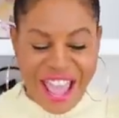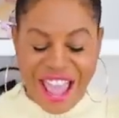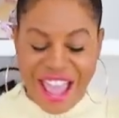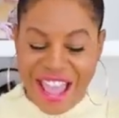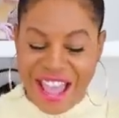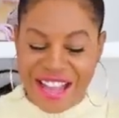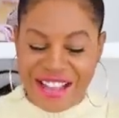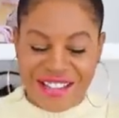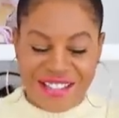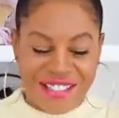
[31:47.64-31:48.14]

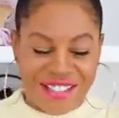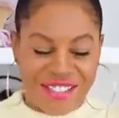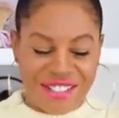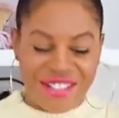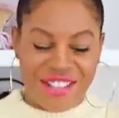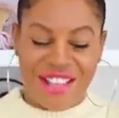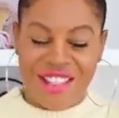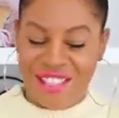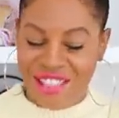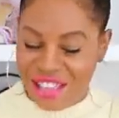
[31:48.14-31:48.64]
And
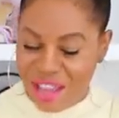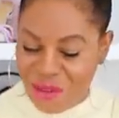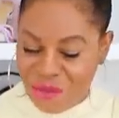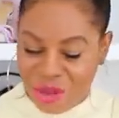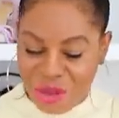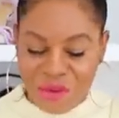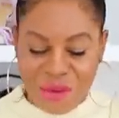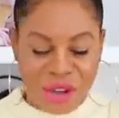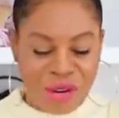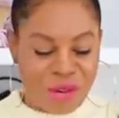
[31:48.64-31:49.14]
then
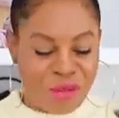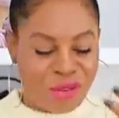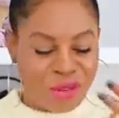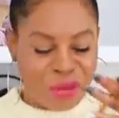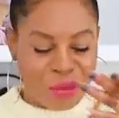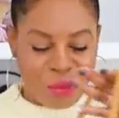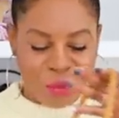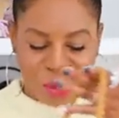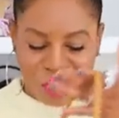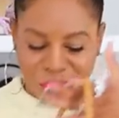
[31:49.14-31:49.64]
we went over
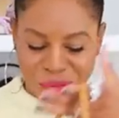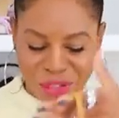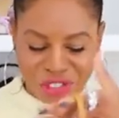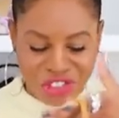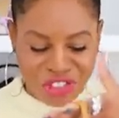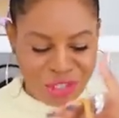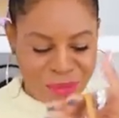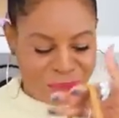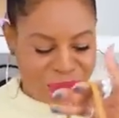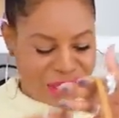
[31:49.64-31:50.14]
the
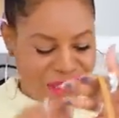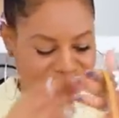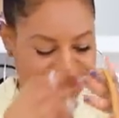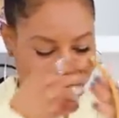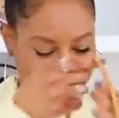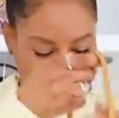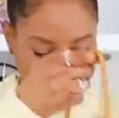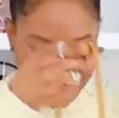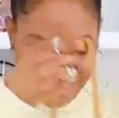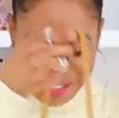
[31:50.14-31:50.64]
workmanship and the
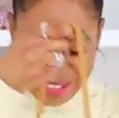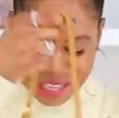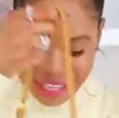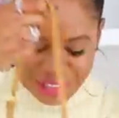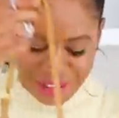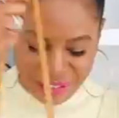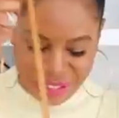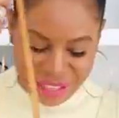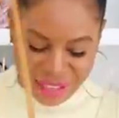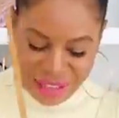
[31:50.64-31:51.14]

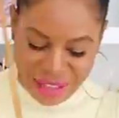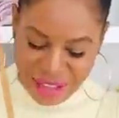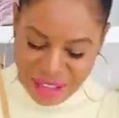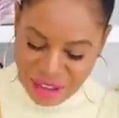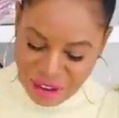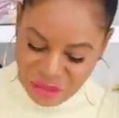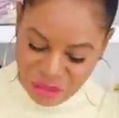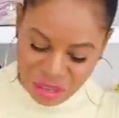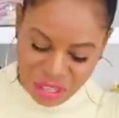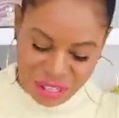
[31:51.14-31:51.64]
detail and
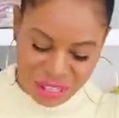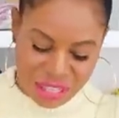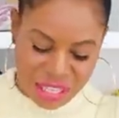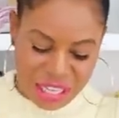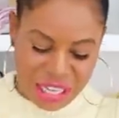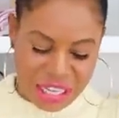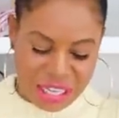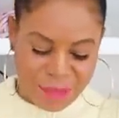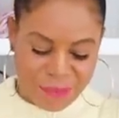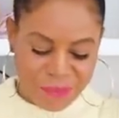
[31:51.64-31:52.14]

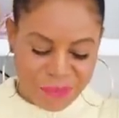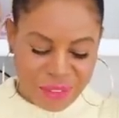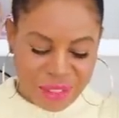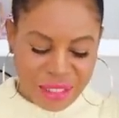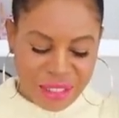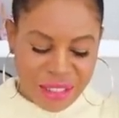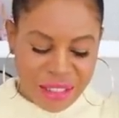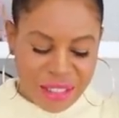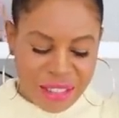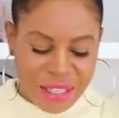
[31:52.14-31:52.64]
everything. And
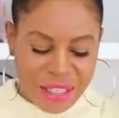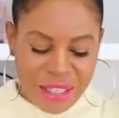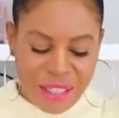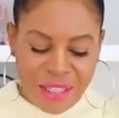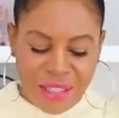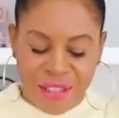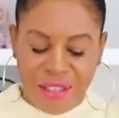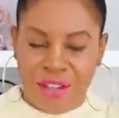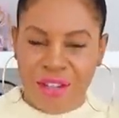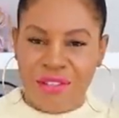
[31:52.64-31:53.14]

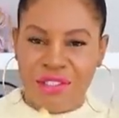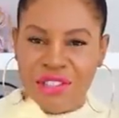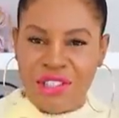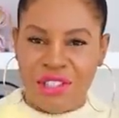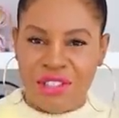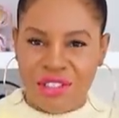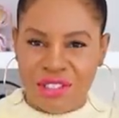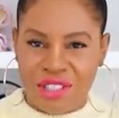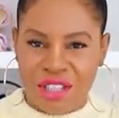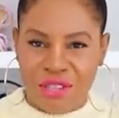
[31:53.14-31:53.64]

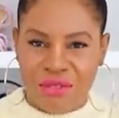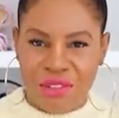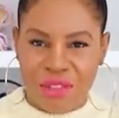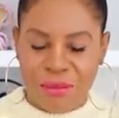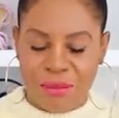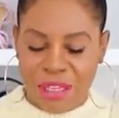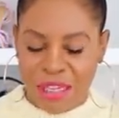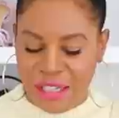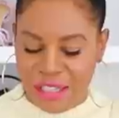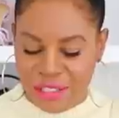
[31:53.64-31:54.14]
obviously there's stuff in
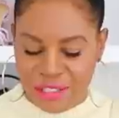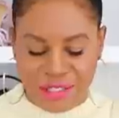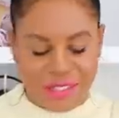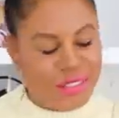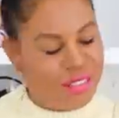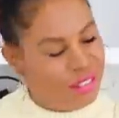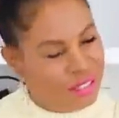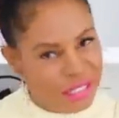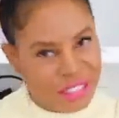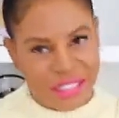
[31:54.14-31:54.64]
the bag
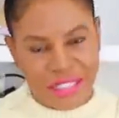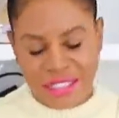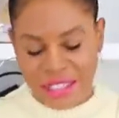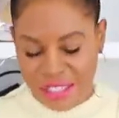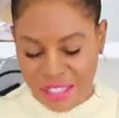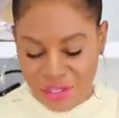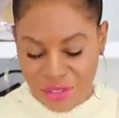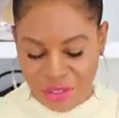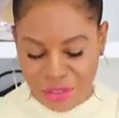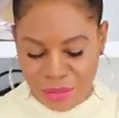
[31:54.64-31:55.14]
because, like I
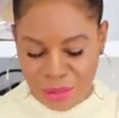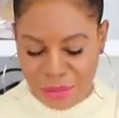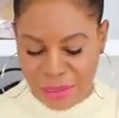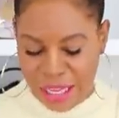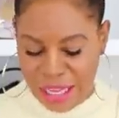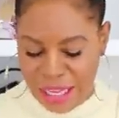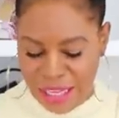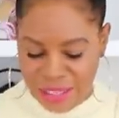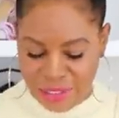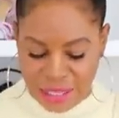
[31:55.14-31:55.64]
said, I use my
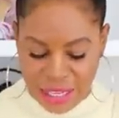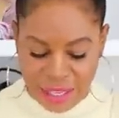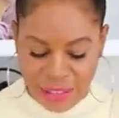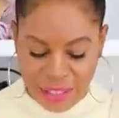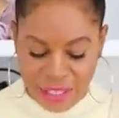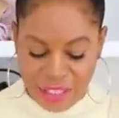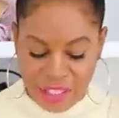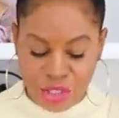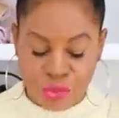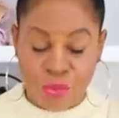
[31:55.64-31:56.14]
bags.
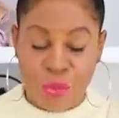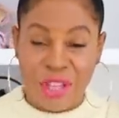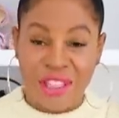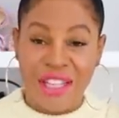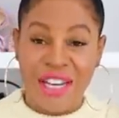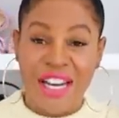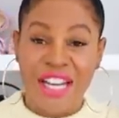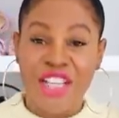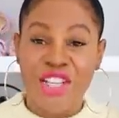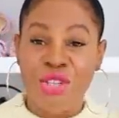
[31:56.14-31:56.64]
And this is one
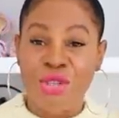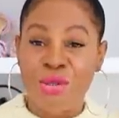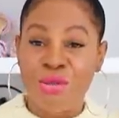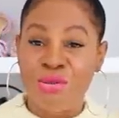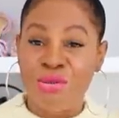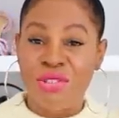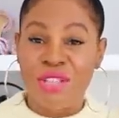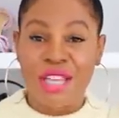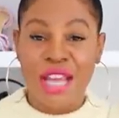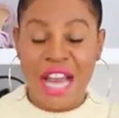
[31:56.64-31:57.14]
that I
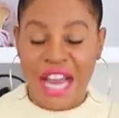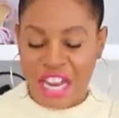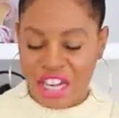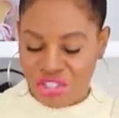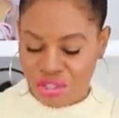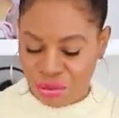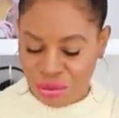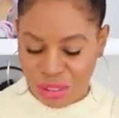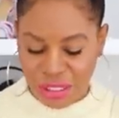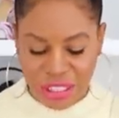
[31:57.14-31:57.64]
use
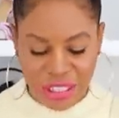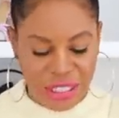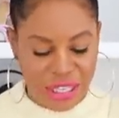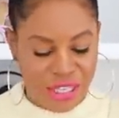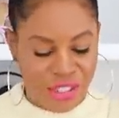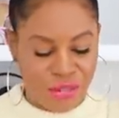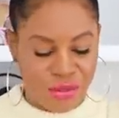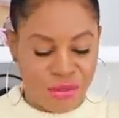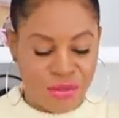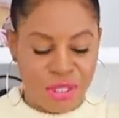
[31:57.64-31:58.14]
casually.
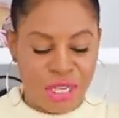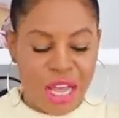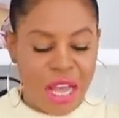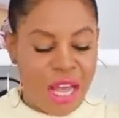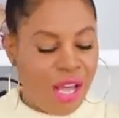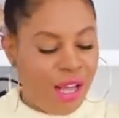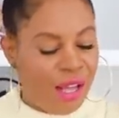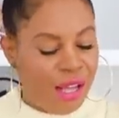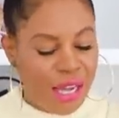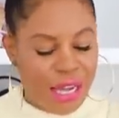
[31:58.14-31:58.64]
I use,
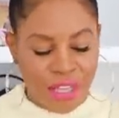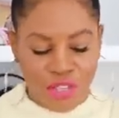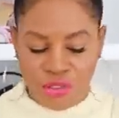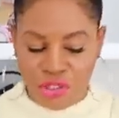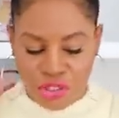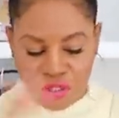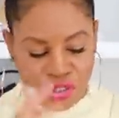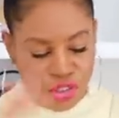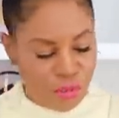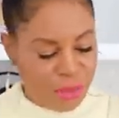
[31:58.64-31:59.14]
I
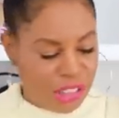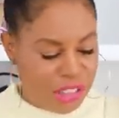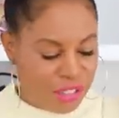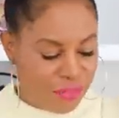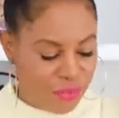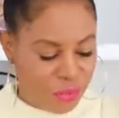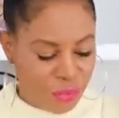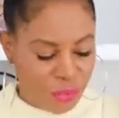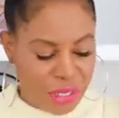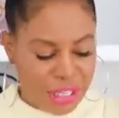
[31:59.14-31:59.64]
use it so many
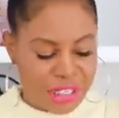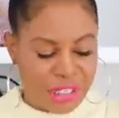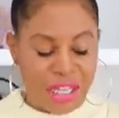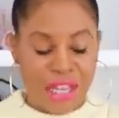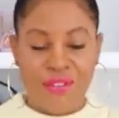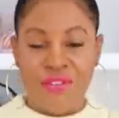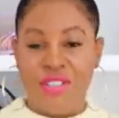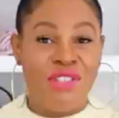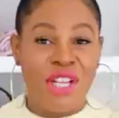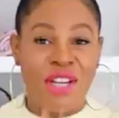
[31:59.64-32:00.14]
different ways.
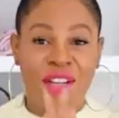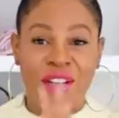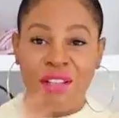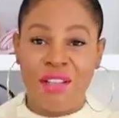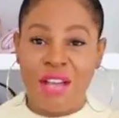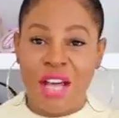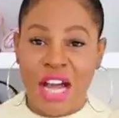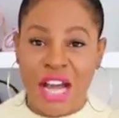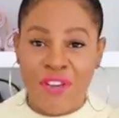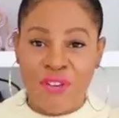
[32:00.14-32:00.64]
I've done a
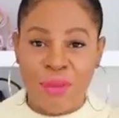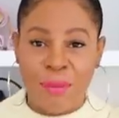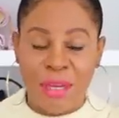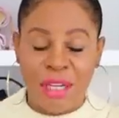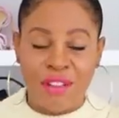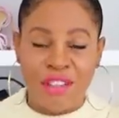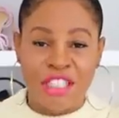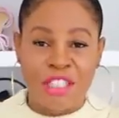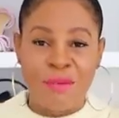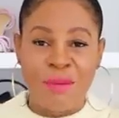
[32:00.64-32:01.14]
live
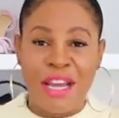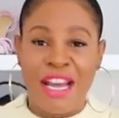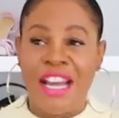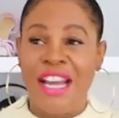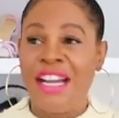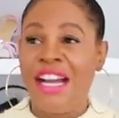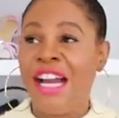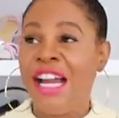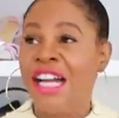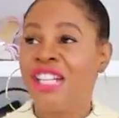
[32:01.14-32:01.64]
about this
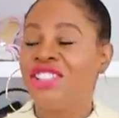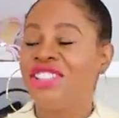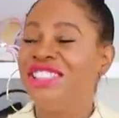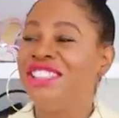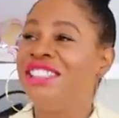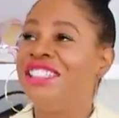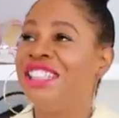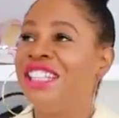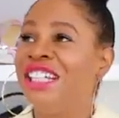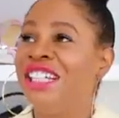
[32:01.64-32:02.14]
bag. I
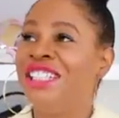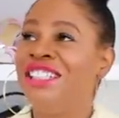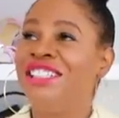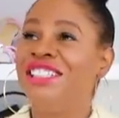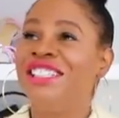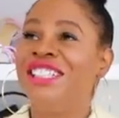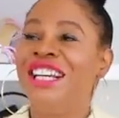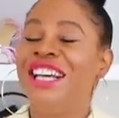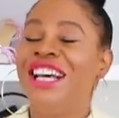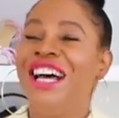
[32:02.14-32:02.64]
actually did
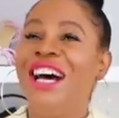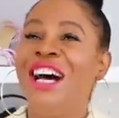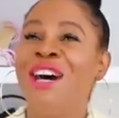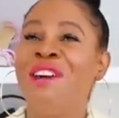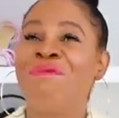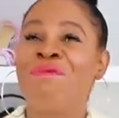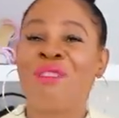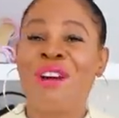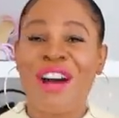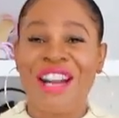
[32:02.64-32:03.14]

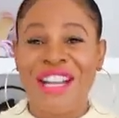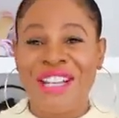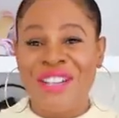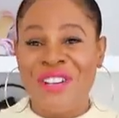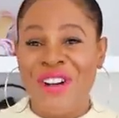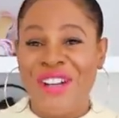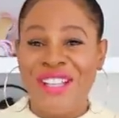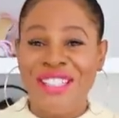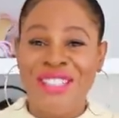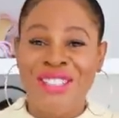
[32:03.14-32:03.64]
um, product
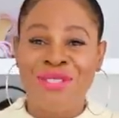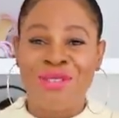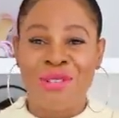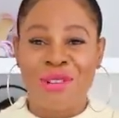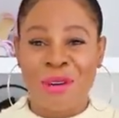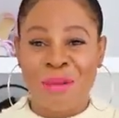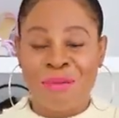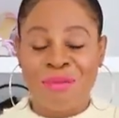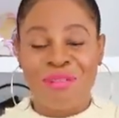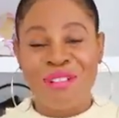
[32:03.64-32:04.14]
knowledge
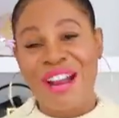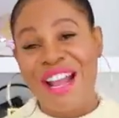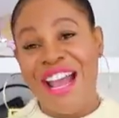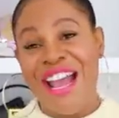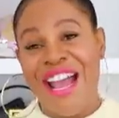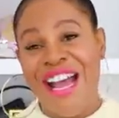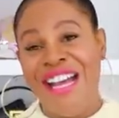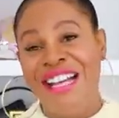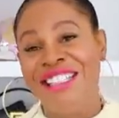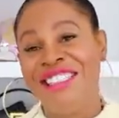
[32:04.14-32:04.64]
for a
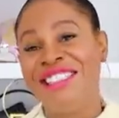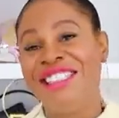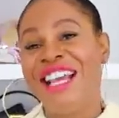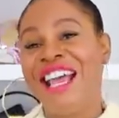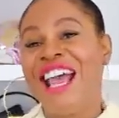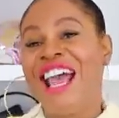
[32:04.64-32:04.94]
brand.